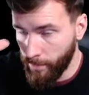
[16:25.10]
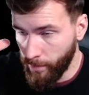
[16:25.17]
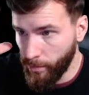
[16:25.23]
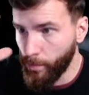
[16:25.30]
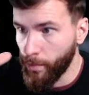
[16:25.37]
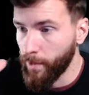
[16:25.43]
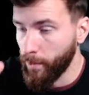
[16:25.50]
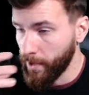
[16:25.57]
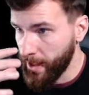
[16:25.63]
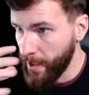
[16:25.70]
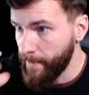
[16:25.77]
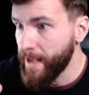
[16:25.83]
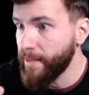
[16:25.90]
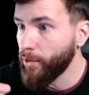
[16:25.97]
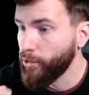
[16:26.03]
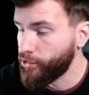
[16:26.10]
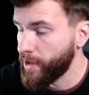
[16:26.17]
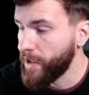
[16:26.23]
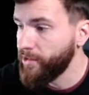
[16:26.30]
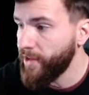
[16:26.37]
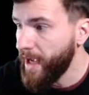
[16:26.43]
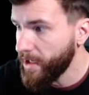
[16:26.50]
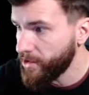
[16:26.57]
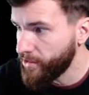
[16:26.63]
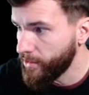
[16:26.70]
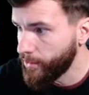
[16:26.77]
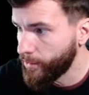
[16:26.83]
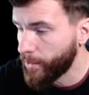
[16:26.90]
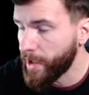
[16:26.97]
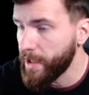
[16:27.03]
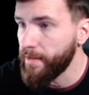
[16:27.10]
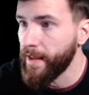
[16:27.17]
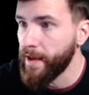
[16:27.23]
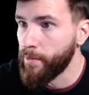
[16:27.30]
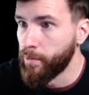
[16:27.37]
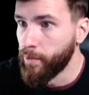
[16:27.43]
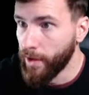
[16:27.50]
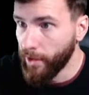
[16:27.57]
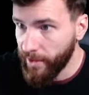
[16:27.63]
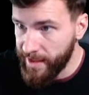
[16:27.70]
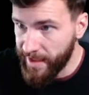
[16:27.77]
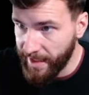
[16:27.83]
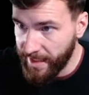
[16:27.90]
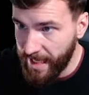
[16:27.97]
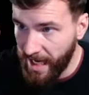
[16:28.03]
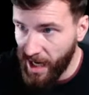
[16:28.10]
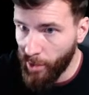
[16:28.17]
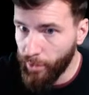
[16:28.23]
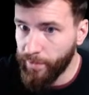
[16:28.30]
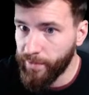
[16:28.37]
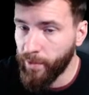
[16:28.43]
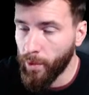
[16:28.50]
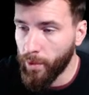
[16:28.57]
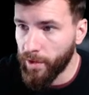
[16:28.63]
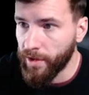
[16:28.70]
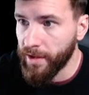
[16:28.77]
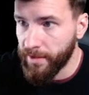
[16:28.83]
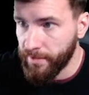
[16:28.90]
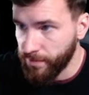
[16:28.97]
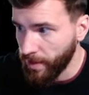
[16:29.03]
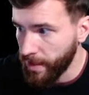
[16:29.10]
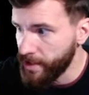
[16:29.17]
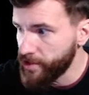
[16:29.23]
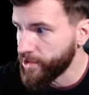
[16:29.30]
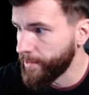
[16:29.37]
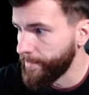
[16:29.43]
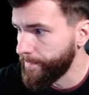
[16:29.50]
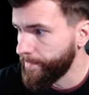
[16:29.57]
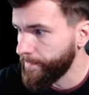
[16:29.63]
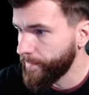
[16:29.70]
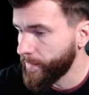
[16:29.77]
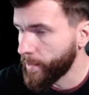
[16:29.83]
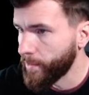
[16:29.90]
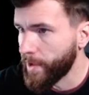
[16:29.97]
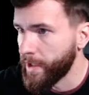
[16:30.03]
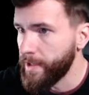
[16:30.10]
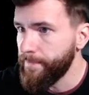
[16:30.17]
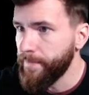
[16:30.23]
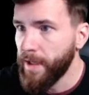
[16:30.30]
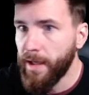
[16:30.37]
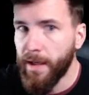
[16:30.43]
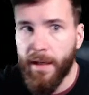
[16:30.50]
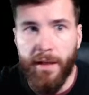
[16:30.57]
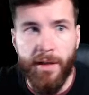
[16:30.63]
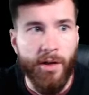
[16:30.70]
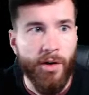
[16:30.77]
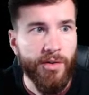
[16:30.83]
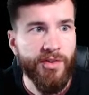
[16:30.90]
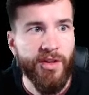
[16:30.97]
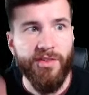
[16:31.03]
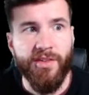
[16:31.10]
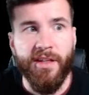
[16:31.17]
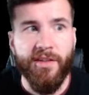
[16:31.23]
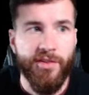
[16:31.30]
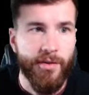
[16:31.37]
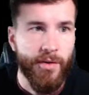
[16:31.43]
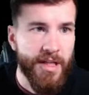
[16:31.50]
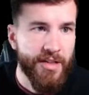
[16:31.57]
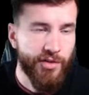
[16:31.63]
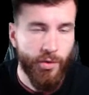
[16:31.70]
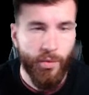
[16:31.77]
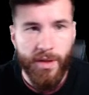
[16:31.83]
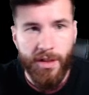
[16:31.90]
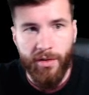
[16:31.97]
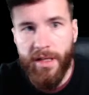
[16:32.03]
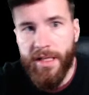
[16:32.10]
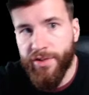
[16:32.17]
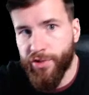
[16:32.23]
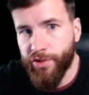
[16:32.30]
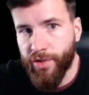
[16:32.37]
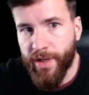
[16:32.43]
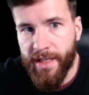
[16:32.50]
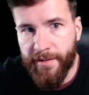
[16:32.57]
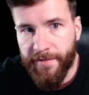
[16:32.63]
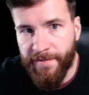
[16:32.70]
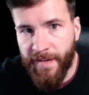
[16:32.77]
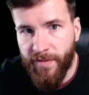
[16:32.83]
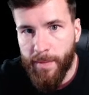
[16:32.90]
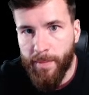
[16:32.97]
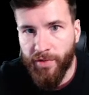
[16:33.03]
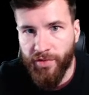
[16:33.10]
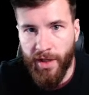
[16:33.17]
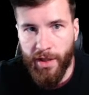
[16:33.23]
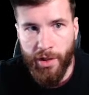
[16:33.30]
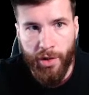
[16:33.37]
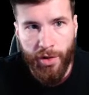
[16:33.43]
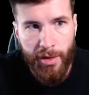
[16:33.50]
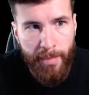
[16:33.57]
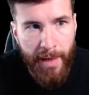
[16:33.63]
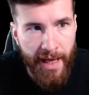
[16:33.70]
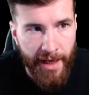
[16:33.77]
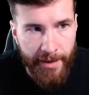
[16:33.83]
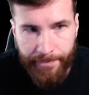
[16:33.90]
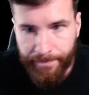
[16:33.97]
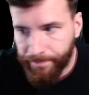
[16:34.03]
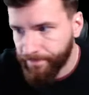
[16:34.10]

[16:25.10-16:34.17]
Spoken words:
when they make those transactions, right, they really account for inflation, right? It says, is a real interest rate of 50% good or bad?